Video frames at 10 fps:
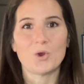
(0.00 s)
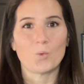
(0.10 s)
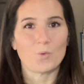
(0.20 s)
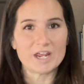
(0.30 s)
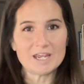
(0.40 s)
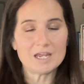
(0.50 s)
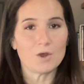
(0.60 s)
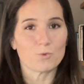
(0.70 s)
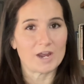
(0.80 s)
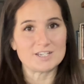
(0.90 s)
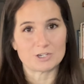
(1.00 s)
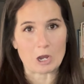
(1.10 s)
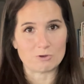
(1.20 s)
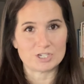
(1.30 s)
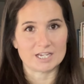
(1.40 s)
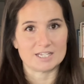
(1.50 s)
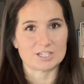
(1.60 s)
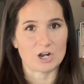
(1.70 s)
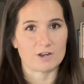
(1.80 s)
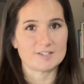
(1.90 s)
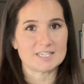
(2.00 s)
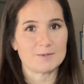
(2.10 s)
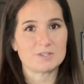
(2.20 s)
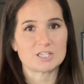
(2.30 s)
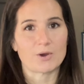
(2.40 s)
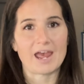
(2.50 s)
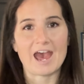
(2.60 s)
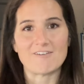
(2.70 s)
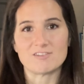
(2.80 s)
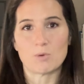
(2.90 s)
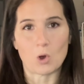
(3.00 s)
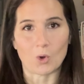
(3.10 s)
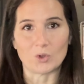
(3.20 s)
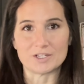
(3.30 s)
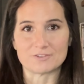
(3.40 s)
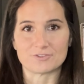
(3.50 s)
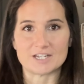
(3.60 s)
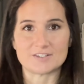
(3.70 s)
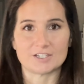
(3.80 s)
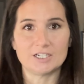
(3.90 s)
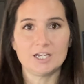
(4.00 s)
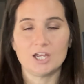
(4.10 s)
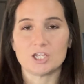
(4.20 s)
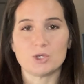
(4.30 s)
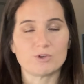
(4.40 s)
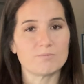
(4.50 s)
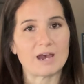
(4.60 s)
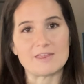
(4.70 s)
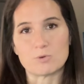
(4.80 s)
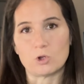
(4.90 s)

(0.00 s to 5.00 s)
We raise our own chickens and harvest them, so I have them whole in the freezer. You can buy them